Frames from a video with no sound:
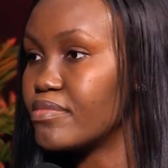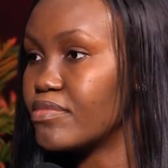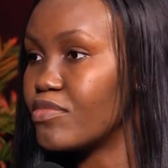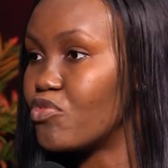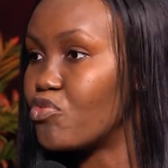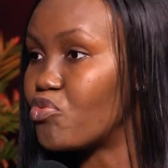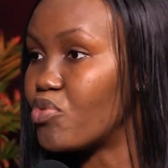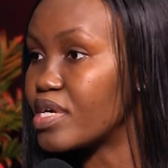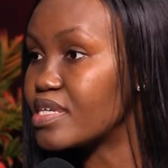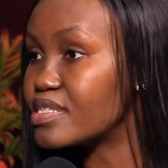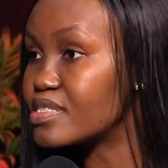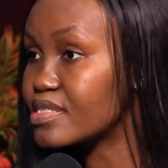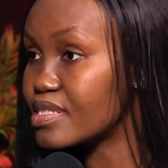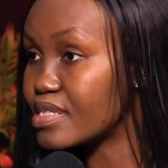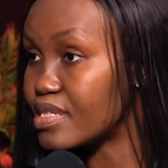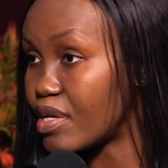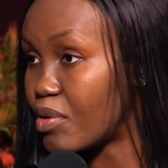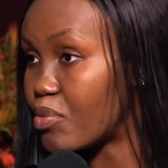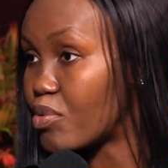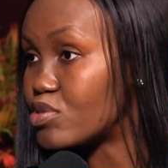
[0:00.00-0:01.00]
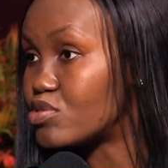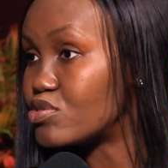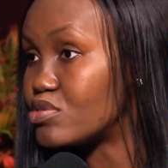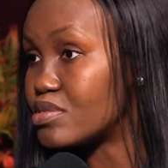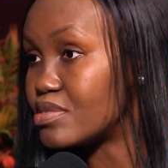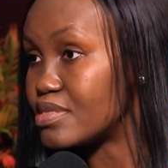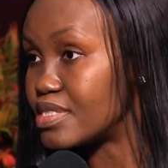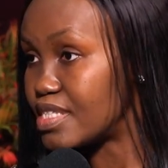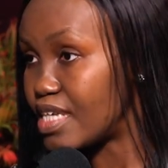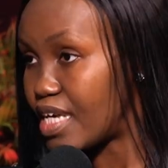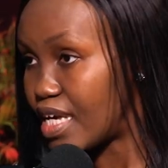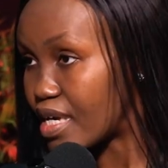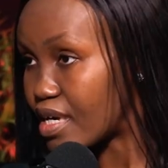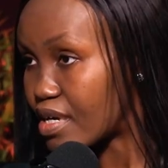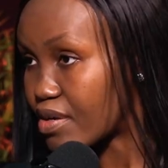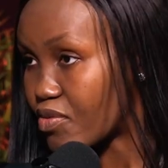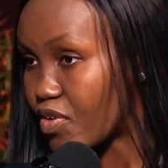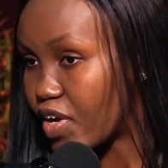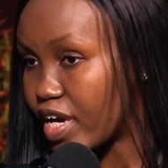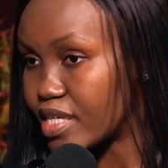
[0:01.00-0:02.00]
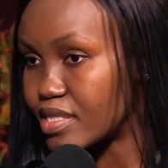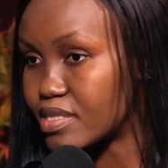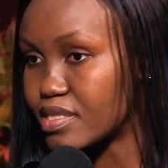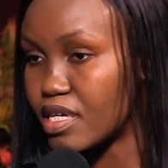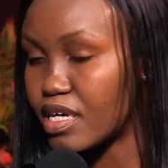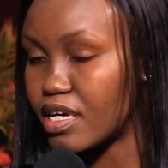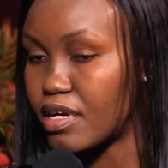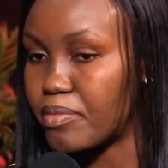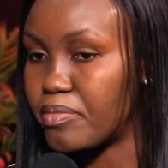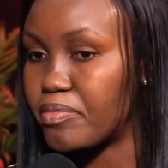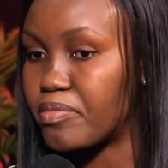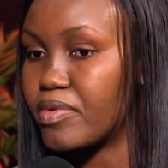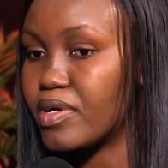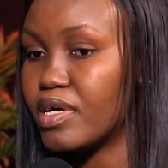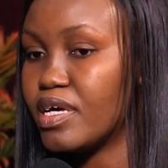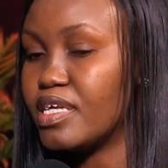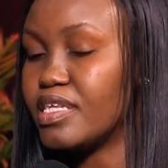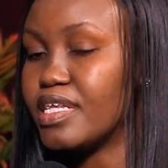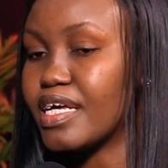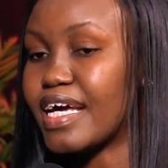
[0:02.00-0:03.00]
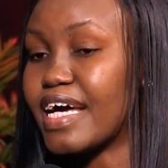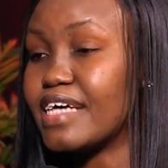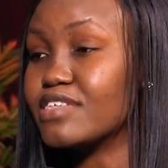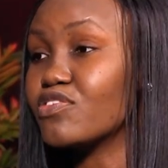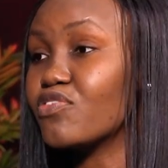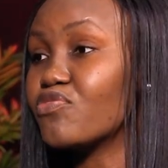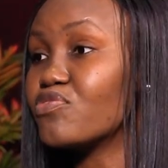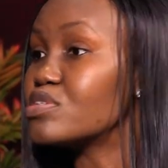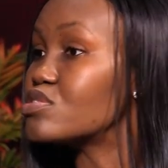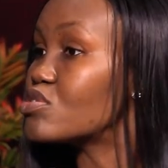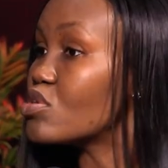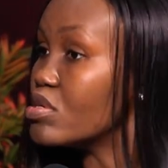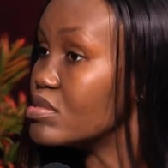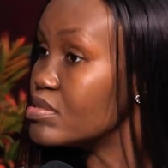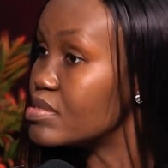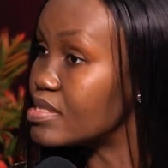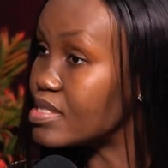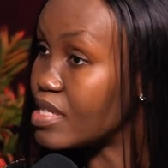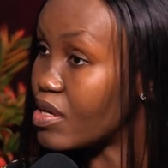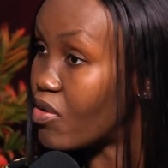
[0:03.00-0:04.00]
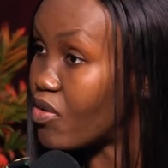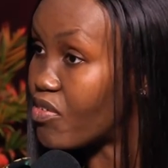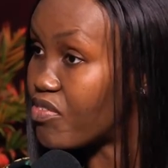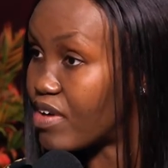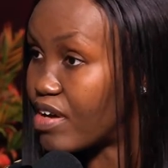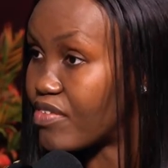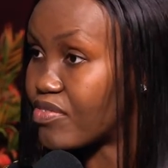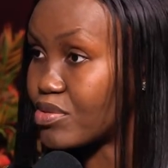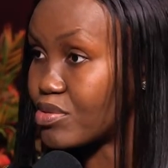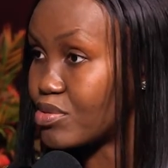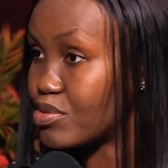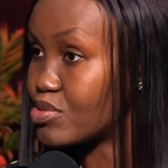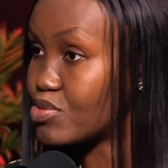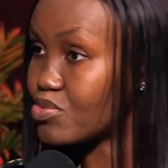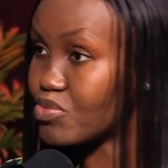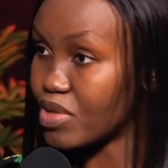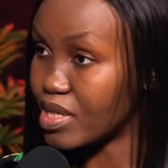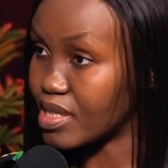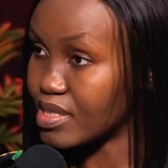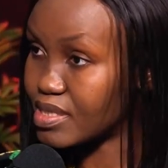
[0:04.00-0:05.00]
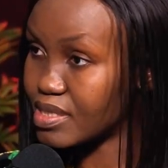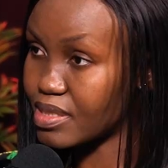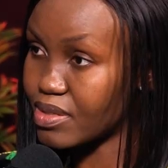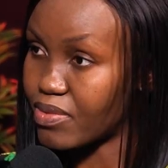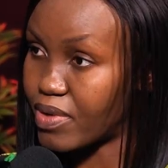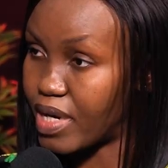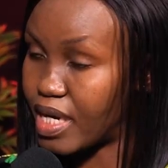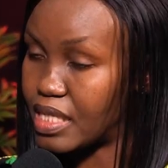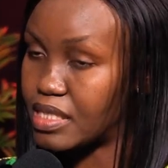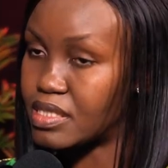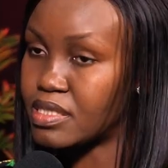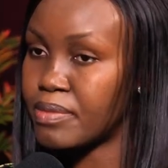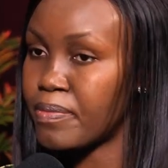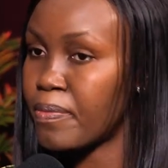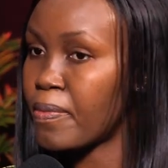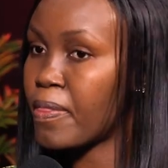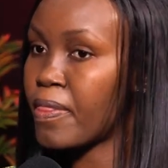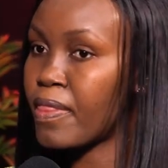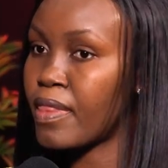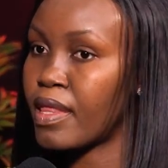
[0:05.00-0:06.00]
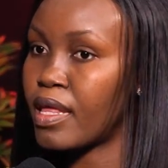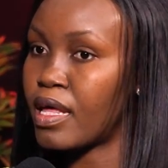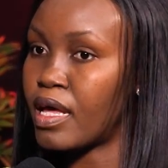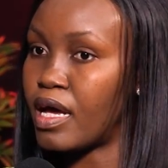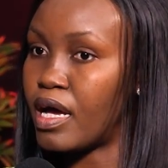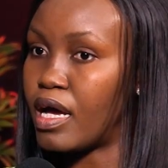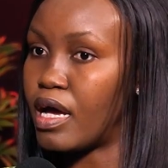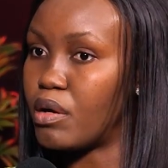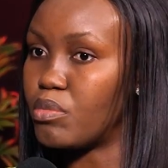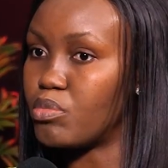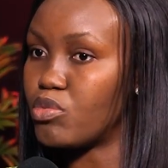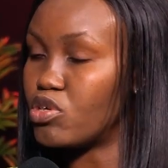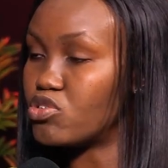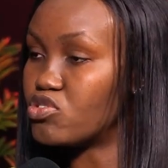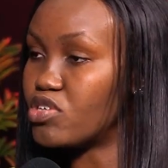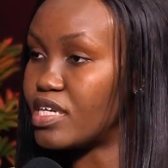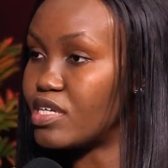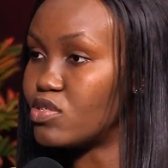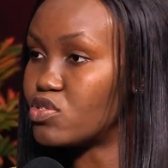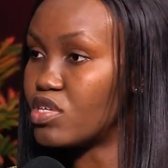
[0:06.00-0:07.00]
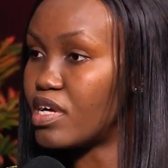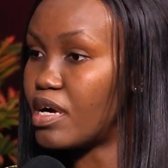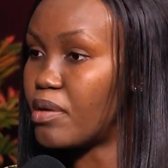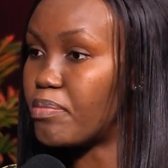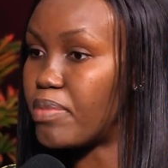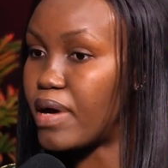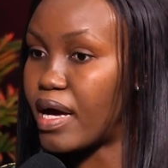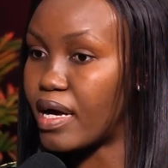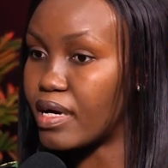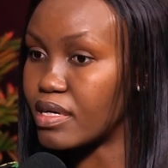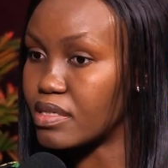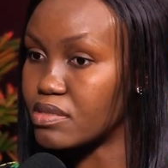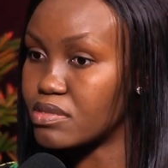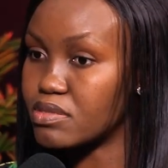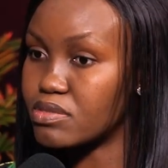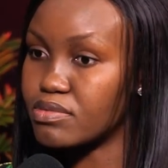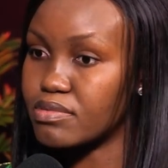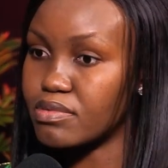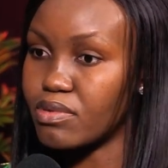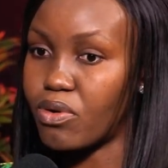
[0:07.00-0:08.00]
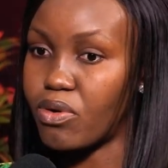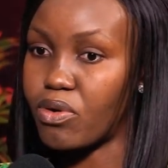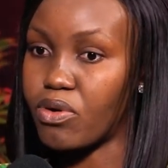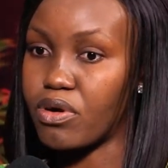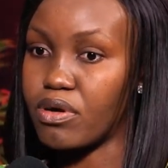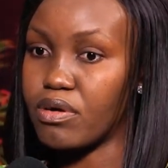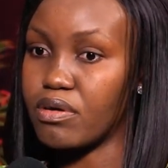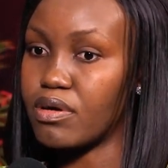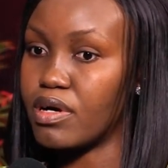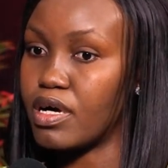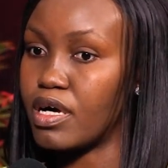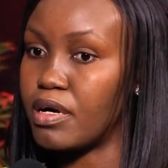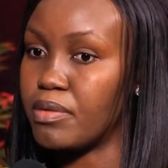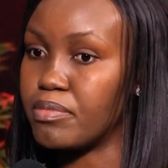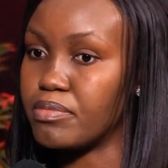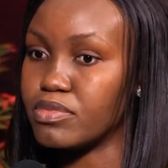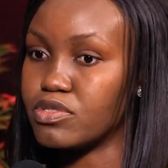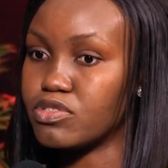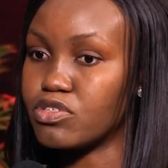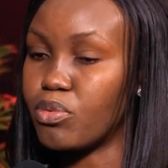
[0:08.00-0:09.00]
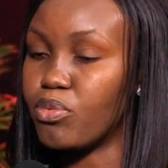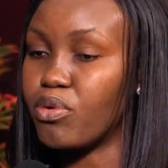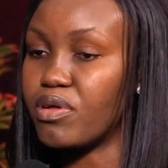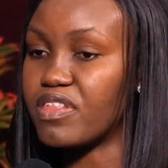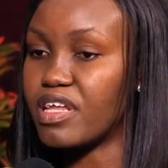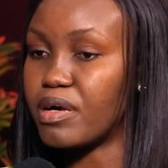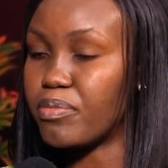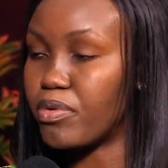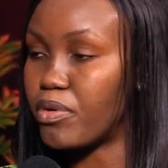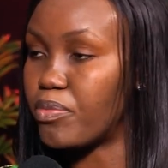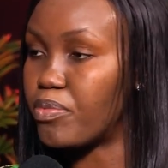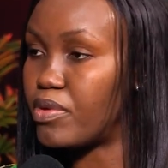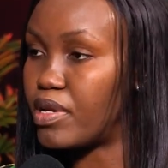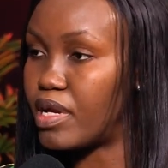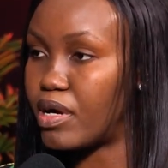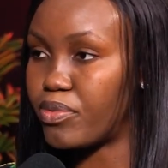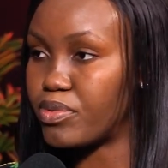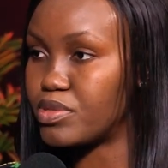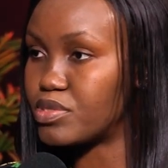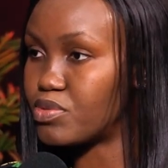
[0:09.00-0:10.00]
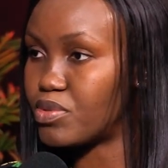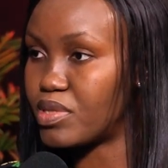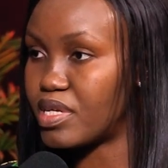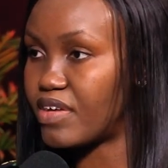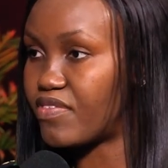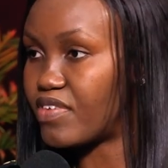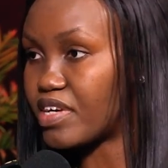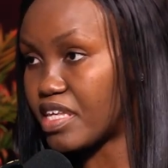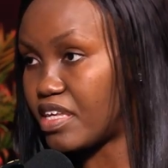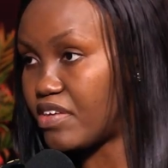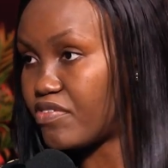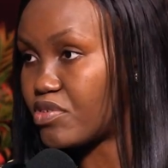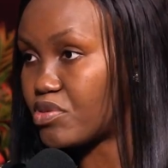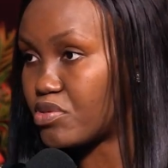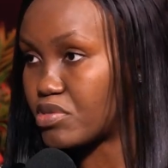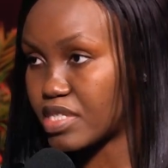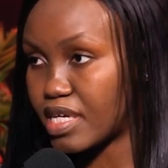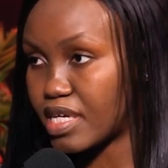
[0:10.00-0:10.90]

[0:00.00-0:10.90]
risk they want you to take, right? The kinds of returns they offer for those risks, right? Your traditional banks or some other popular ones would never give you those